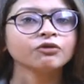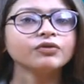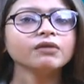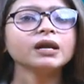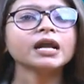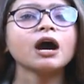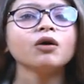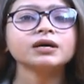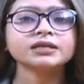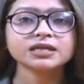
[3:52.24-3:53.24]
We will
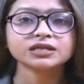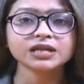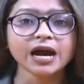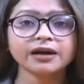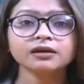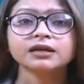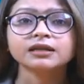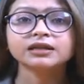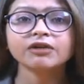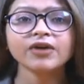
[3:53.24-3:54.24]
now understand
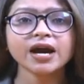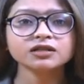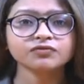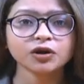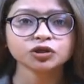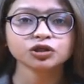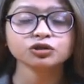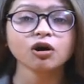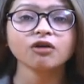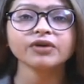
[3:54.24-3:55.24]
the various functions
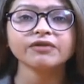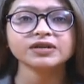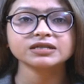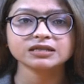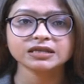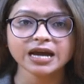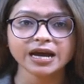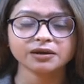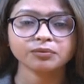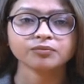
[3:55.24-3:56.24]
of FSSAI.